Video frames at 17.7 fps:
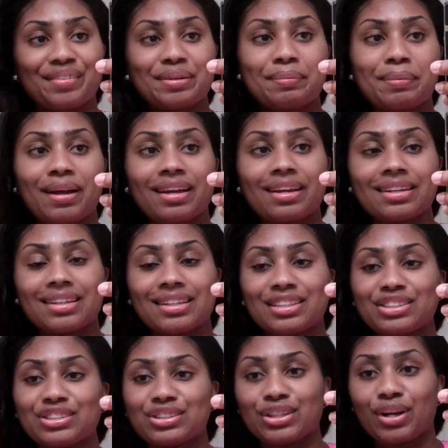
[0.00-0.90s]

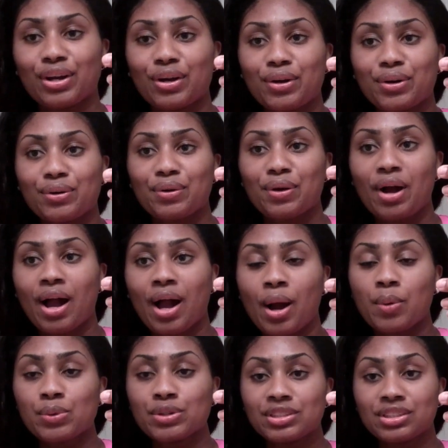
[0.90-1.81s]
everybody so
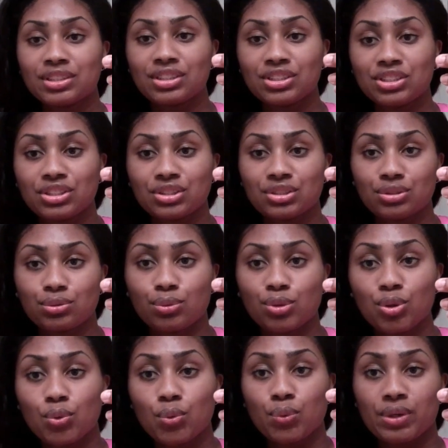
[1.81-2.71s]
I wanted to just do
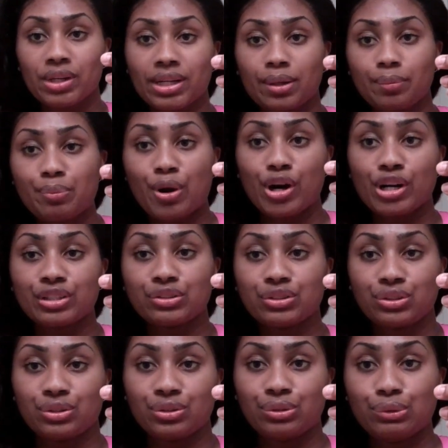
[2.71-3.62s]
a quick part
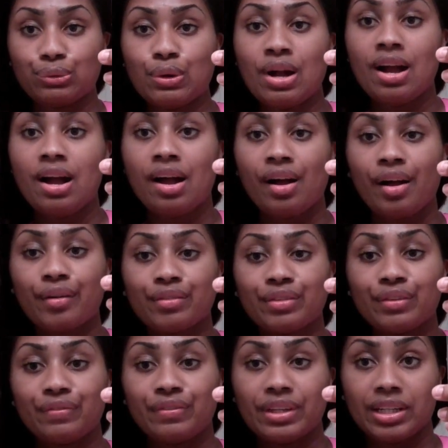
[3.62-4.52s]
two of
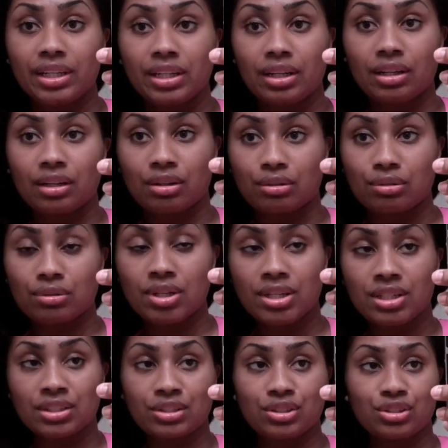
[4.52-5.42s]
the video
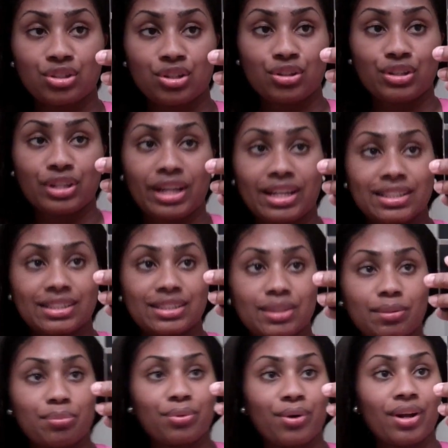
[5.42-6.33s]
to show you guys
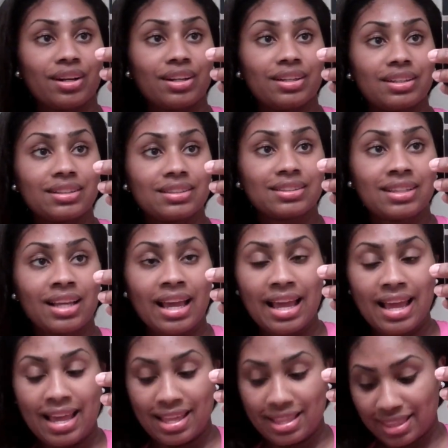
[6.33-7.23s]
the products
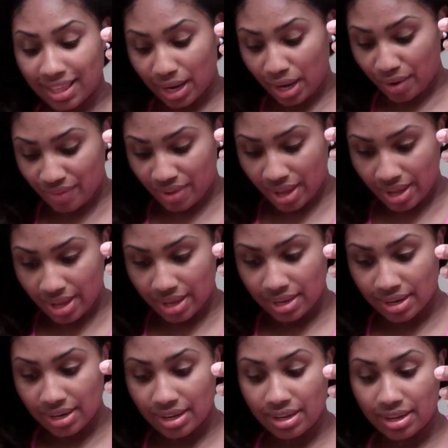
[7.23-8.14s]
that I've
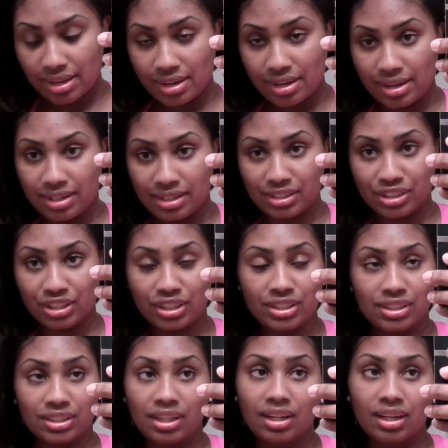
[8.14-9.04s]
added
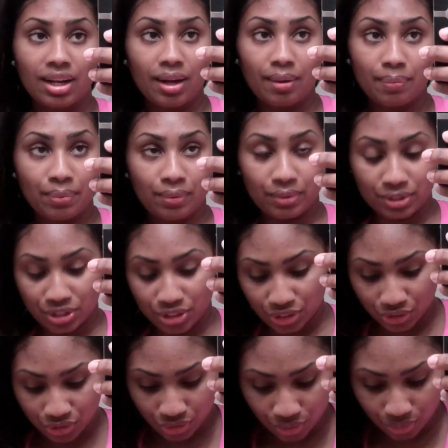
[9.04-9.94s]
just a couple it's
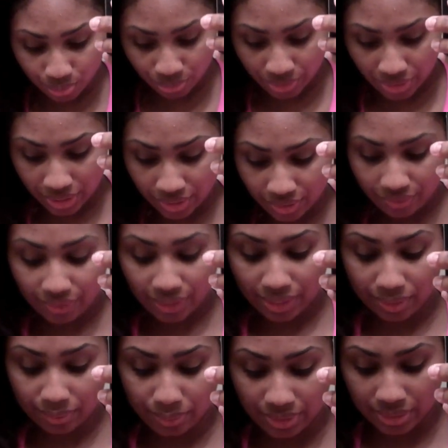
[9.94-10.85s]
just new prenatal
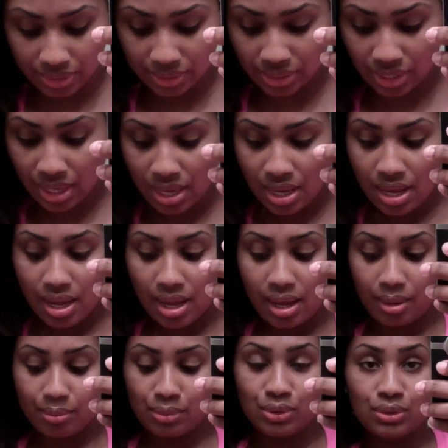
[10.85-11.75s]
vitamins
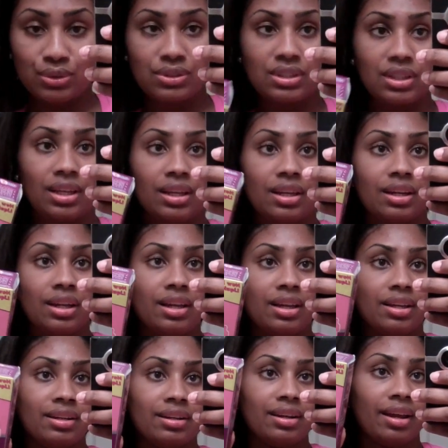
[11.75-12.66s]
I'm using
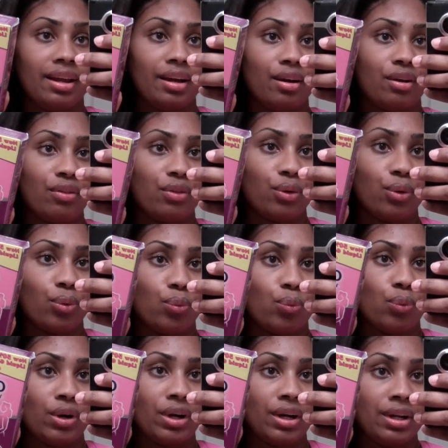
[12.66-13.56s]
now the
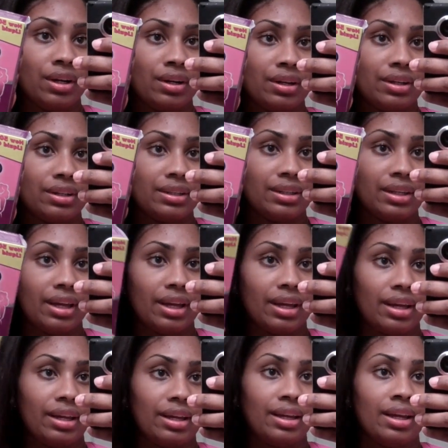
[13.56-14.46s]
one a
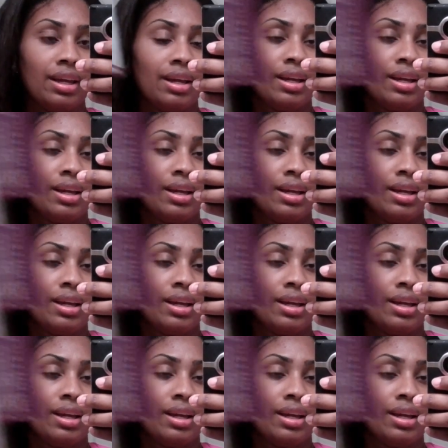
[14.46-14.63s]
day